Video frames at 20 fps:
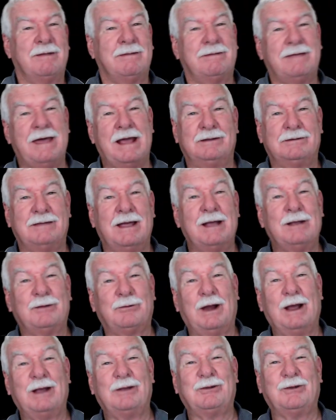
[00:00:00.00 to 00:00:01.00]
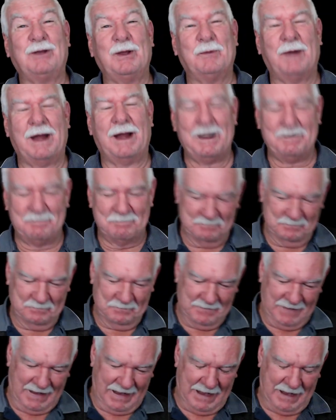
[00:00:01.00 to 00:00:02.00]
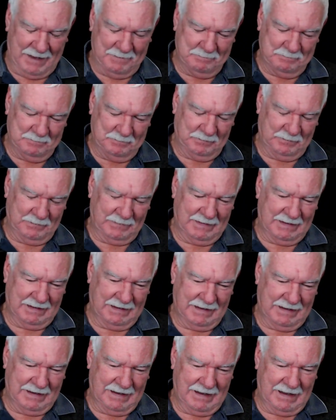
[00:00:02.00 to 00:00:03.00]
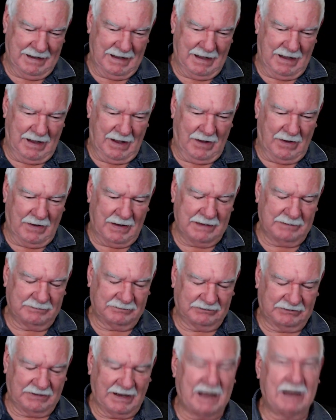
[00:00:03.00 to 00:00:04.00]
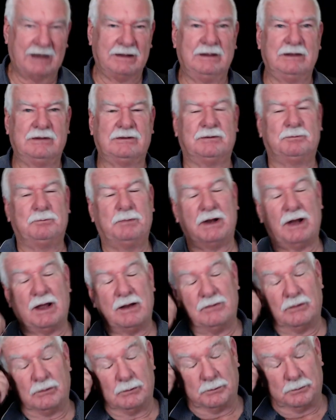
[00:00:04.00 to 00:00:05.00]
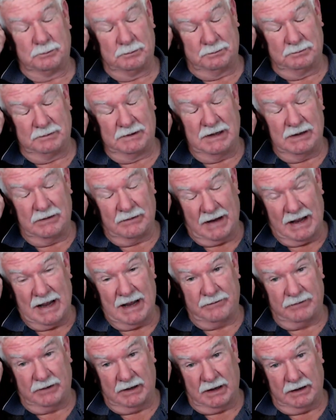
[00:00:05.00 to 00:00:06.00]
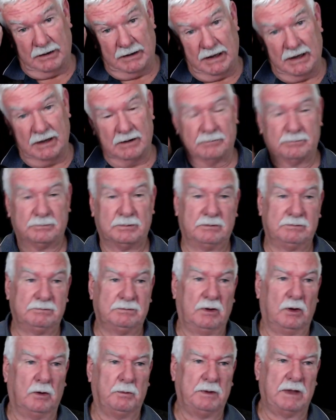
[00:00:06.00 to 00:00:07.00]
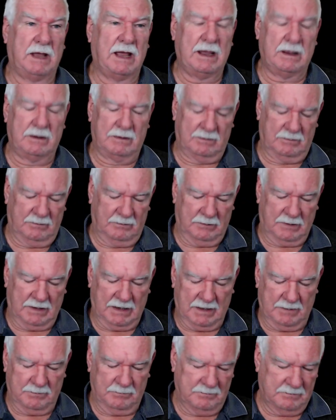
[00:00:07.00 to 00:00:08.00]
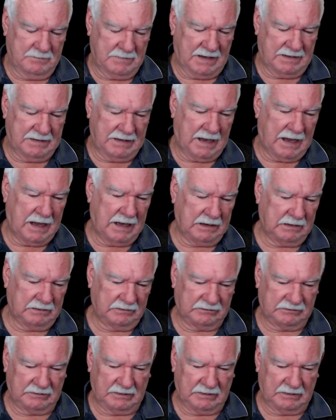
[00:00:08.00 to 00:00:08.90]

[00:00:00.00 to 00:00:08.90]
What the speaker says: Thanks for asking, Brad. I started this a bit over a year and a half ago now, helping out at the Argus.